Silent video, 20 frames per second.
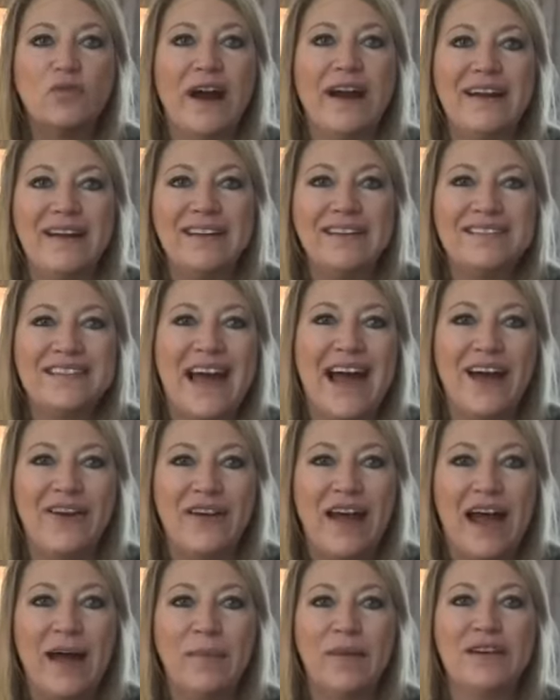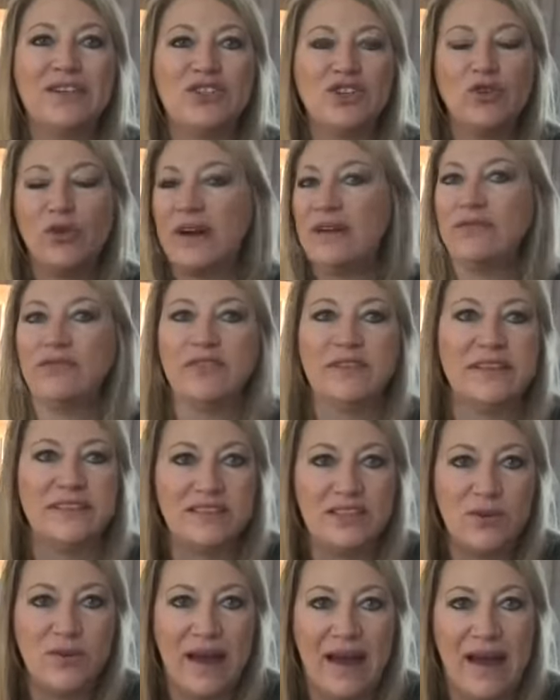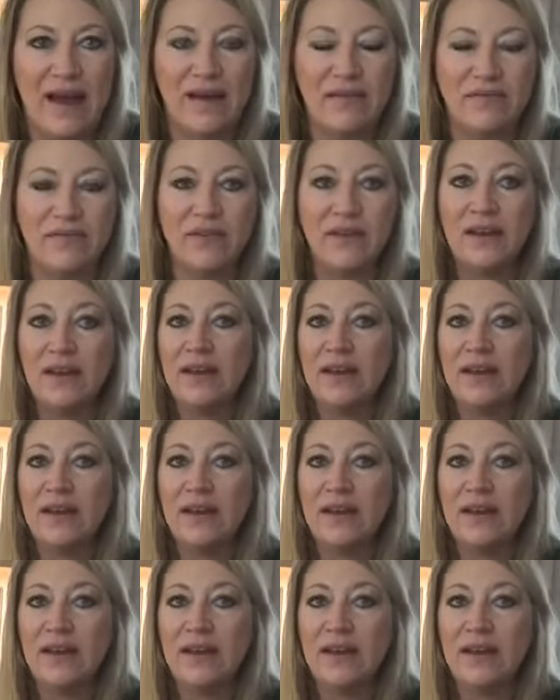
writing down how much gratefulness you have.